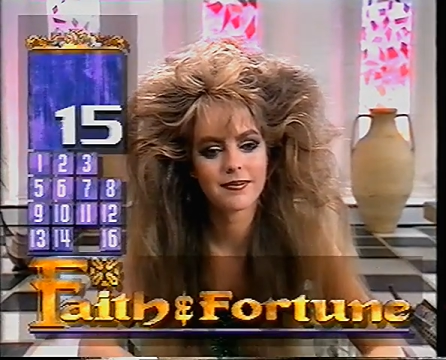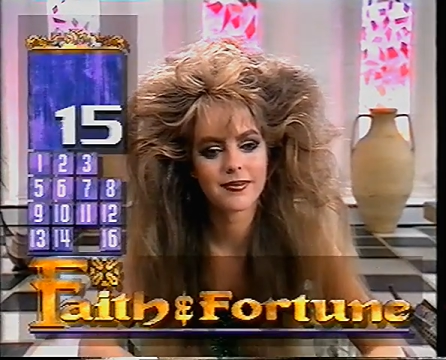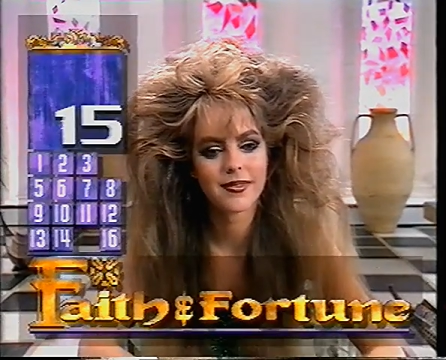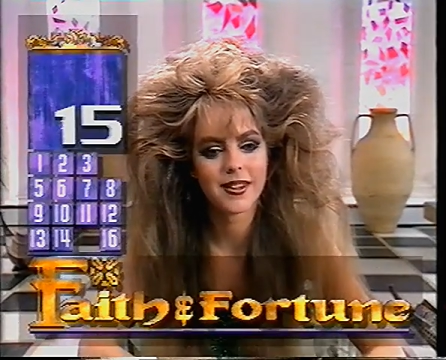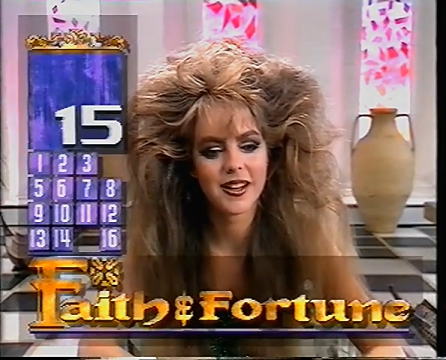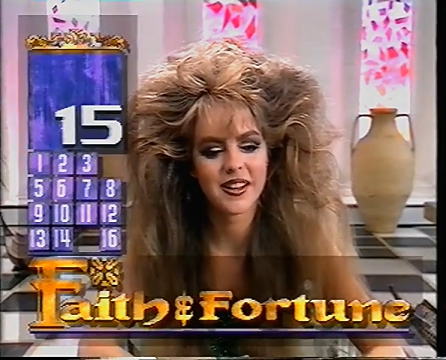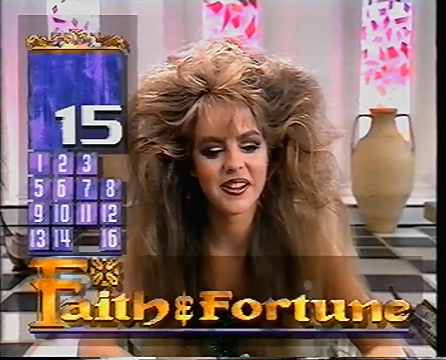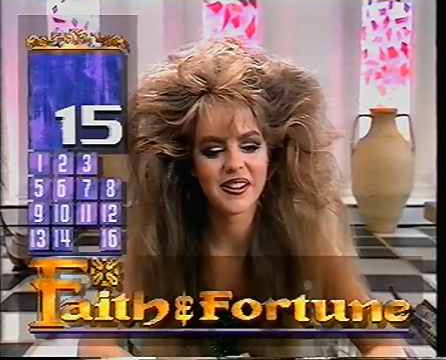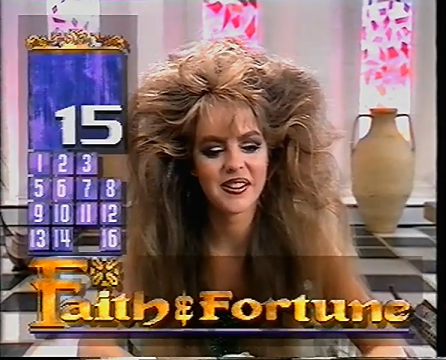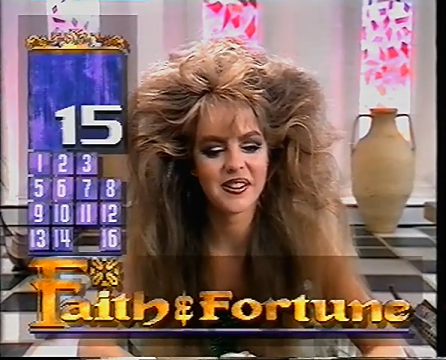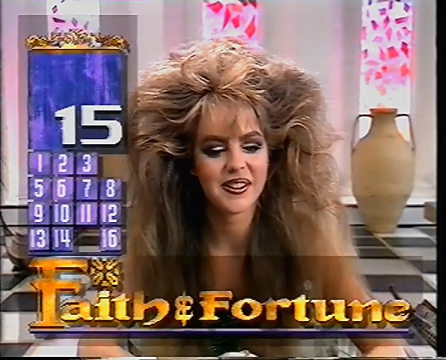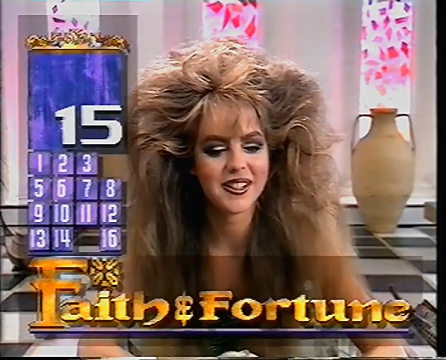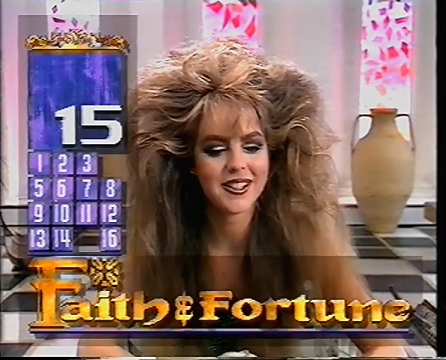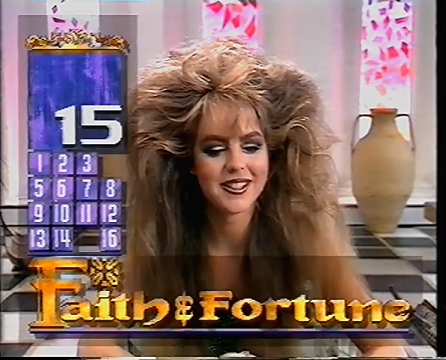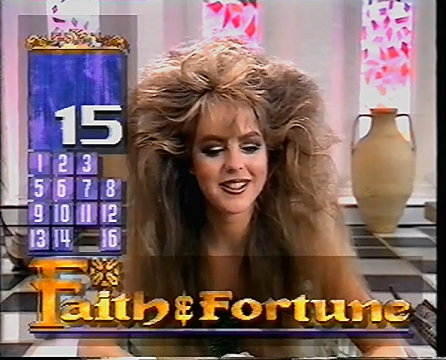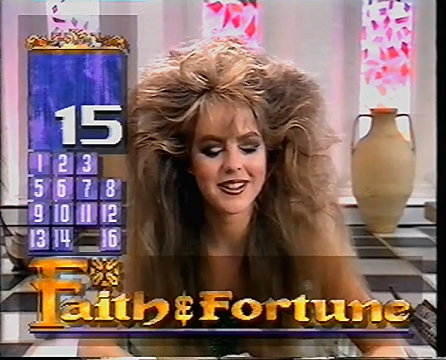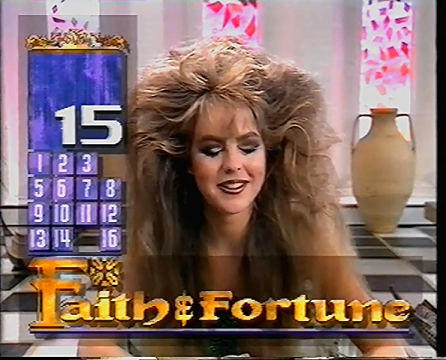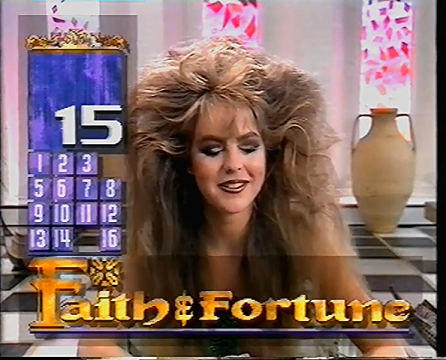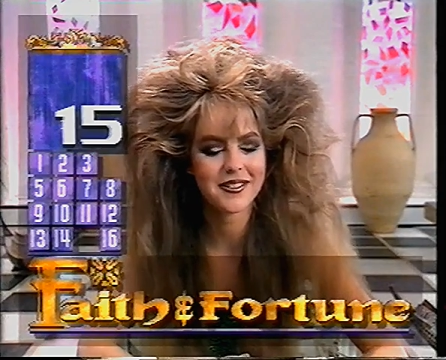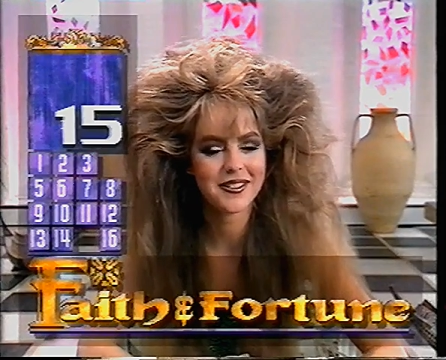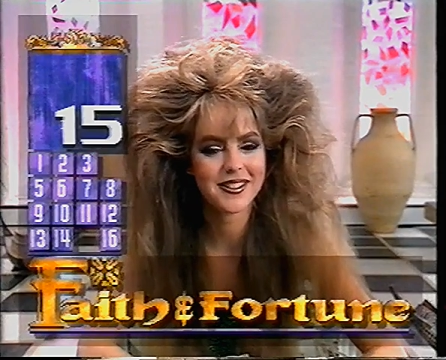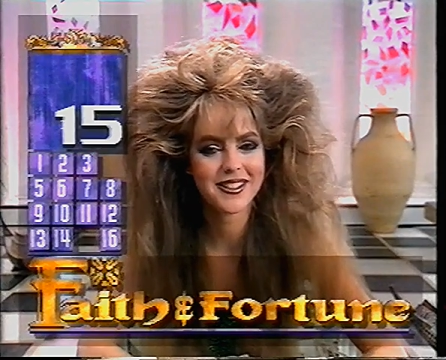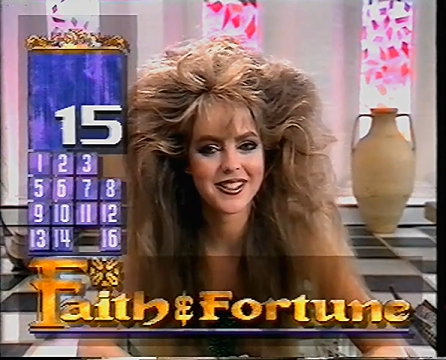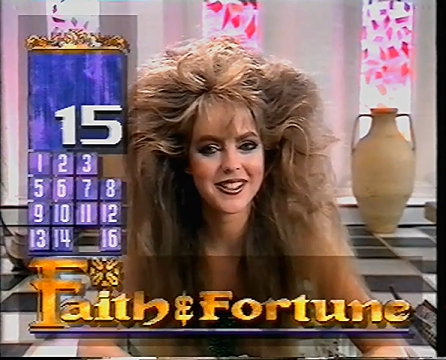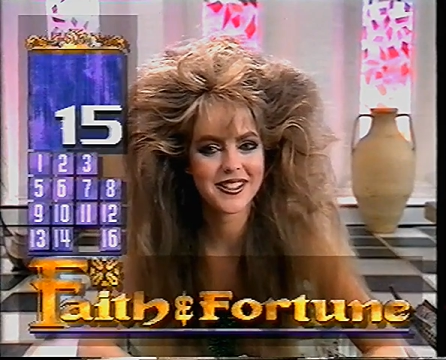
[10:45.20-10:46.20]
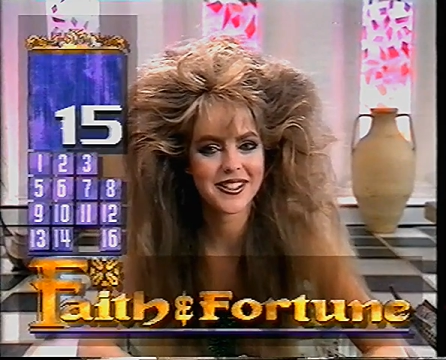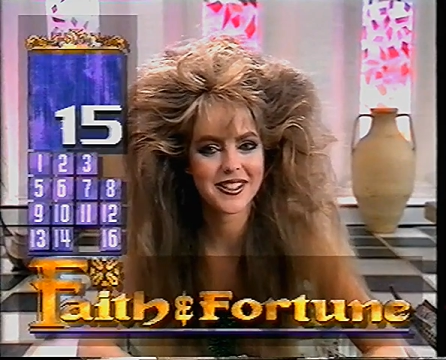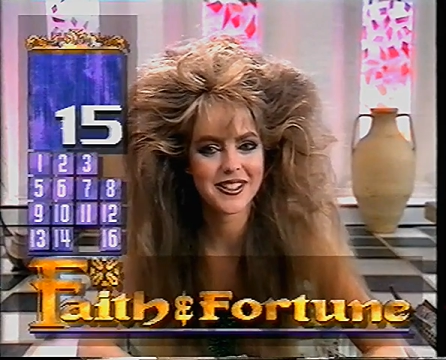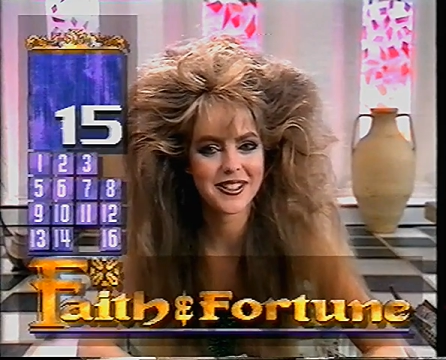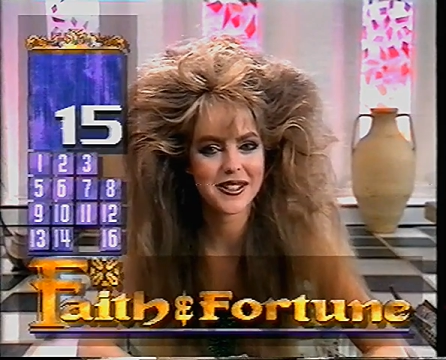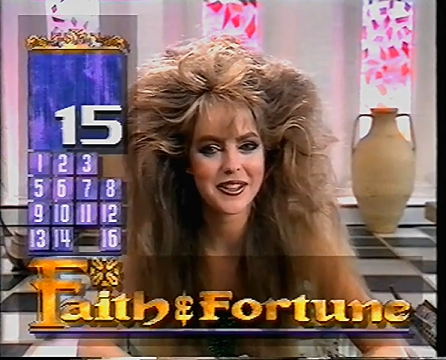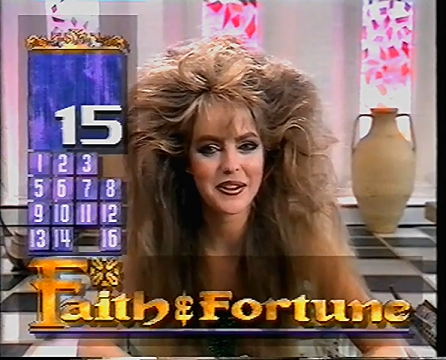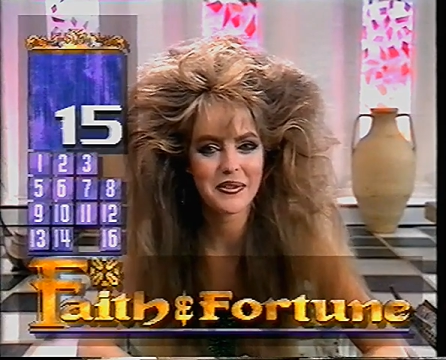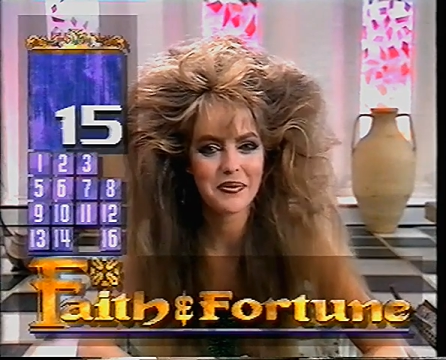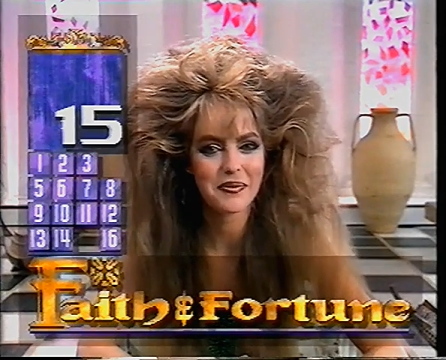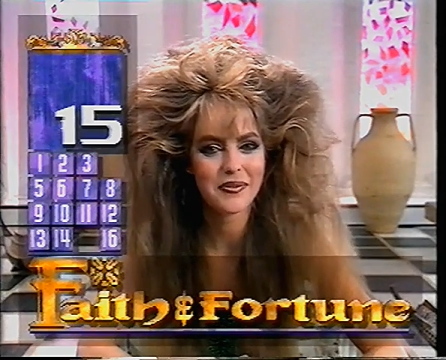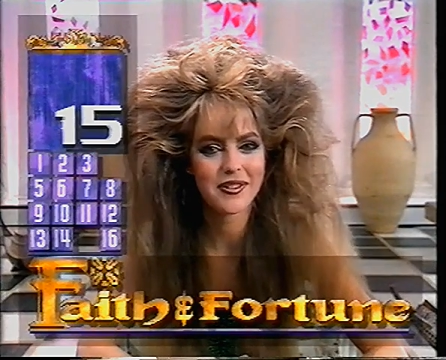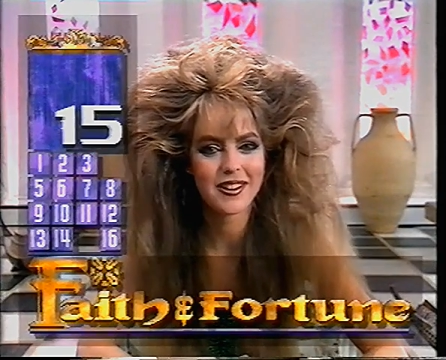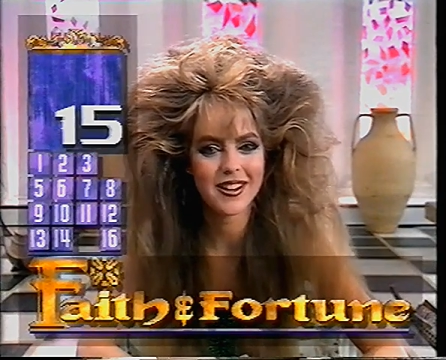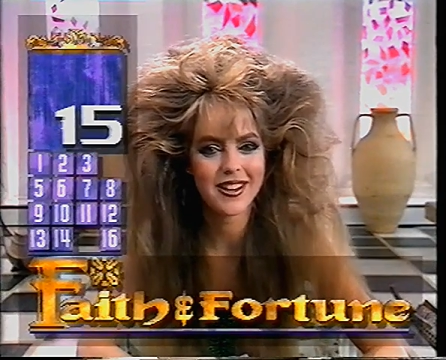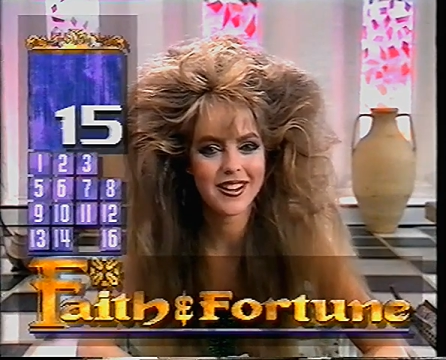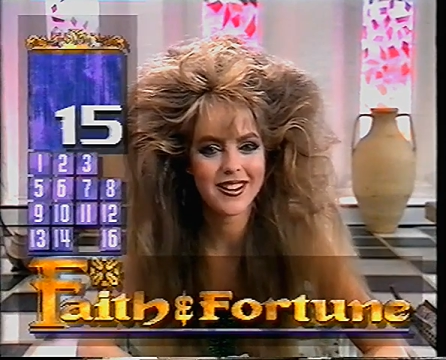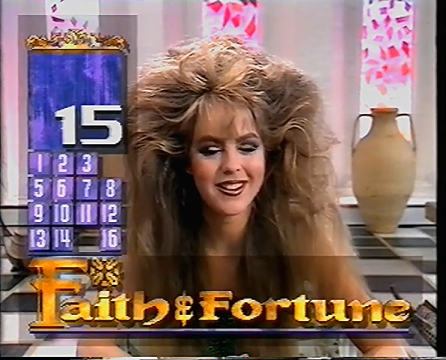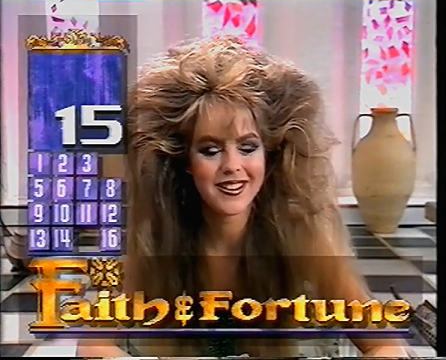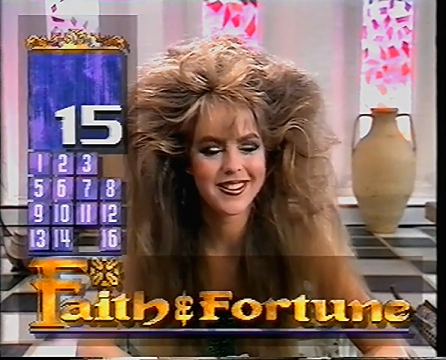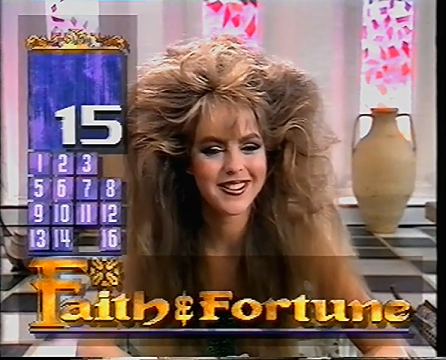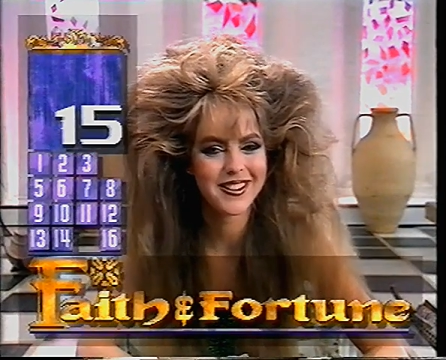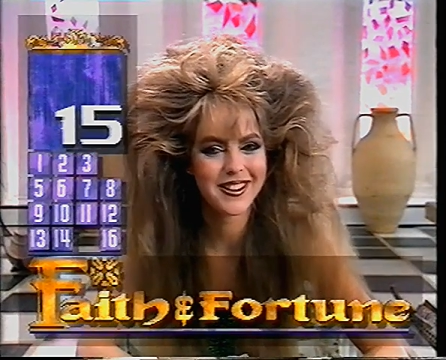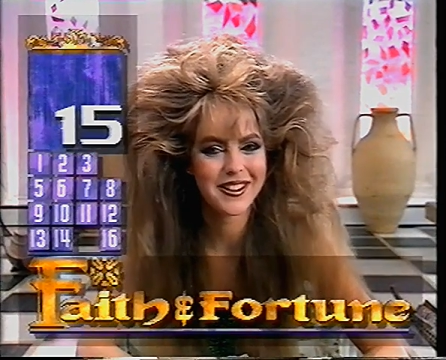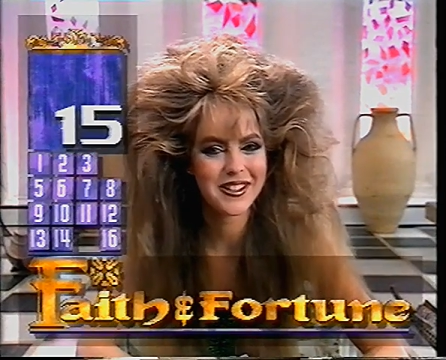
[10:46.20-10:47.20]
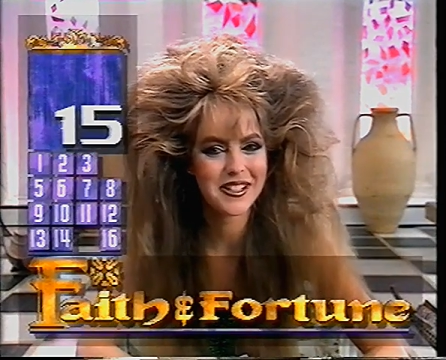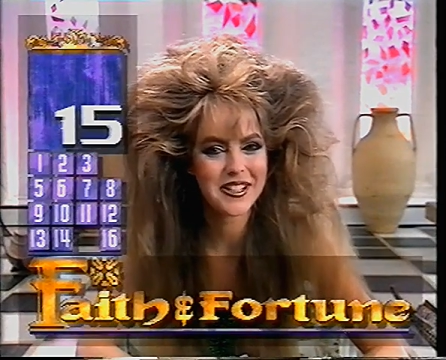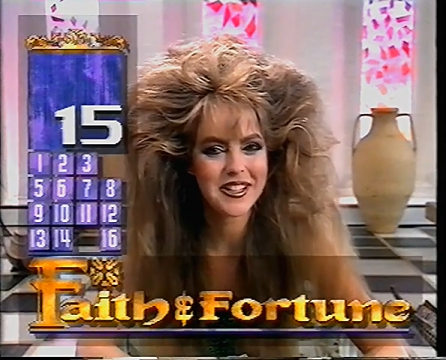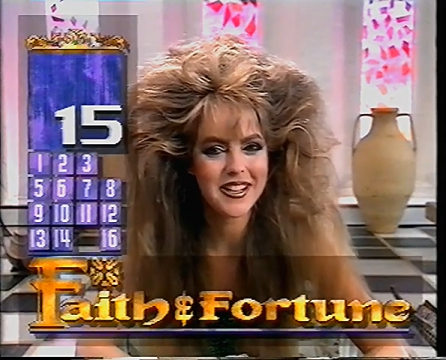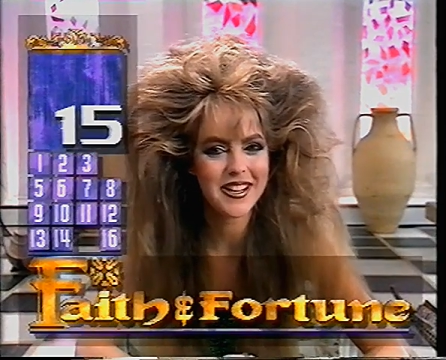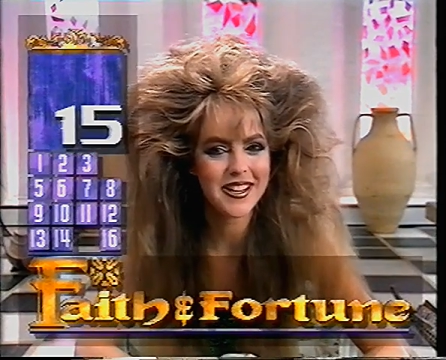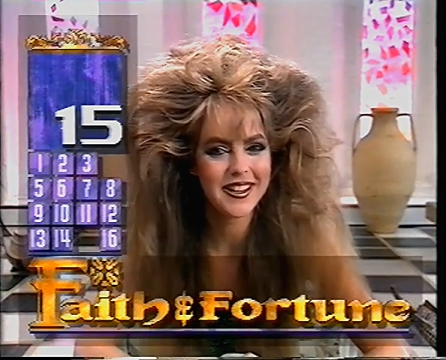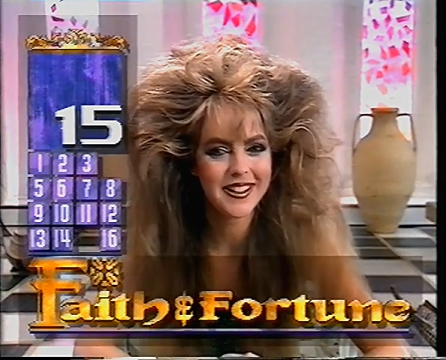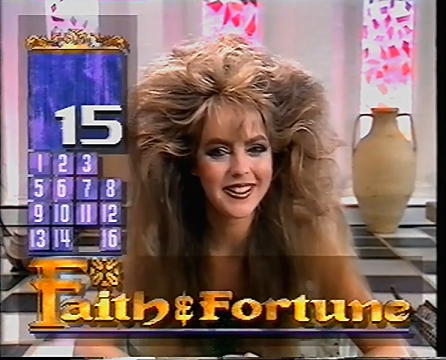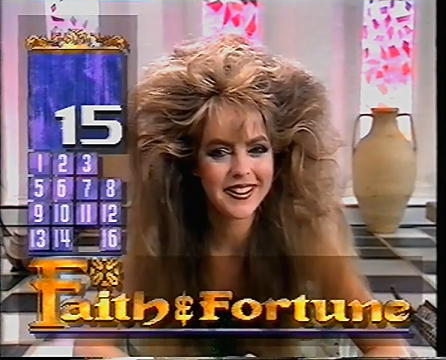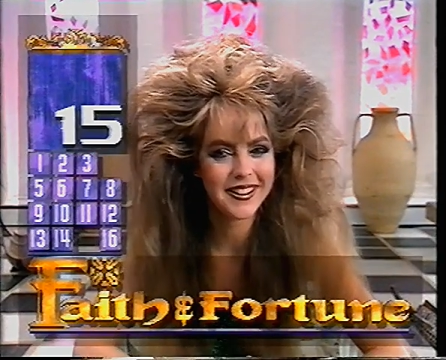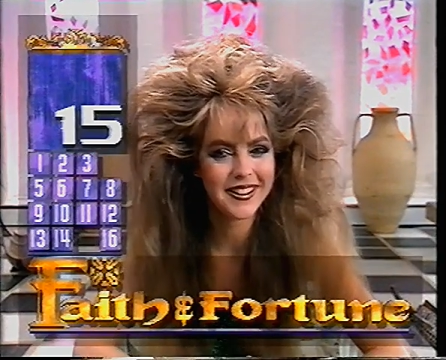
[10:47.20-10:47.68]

Oh, I don't. I don't really. 13.